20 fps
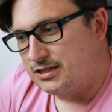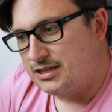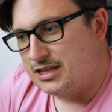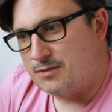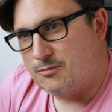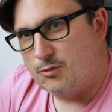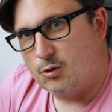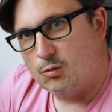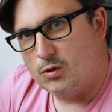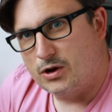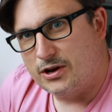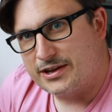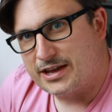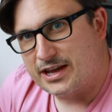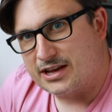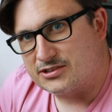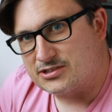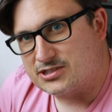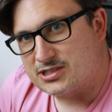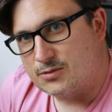then we'll
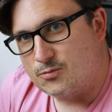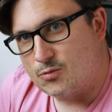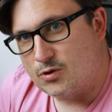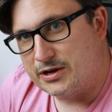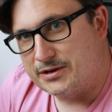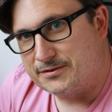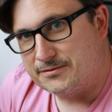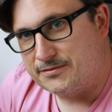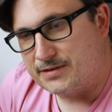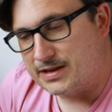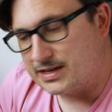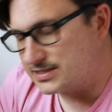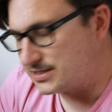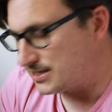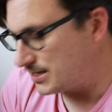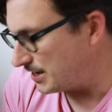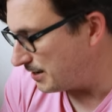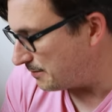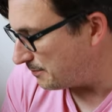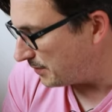work out some way of
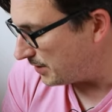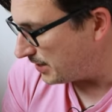fixing it.